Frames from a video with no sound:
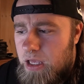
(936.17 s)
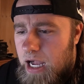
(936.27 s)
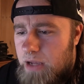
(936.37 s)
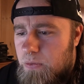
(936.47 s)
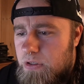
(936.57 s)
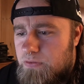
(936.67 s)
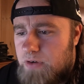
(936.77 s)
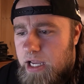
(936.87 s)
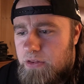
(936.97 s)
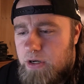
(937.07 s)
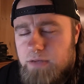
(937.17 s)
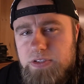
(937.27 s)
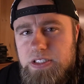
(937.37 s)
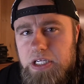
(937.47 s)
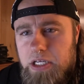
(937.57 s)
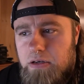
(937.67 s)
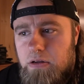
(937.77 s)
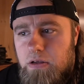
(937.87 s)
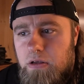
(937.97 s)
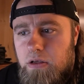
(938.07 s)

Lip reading: I would have rather have seen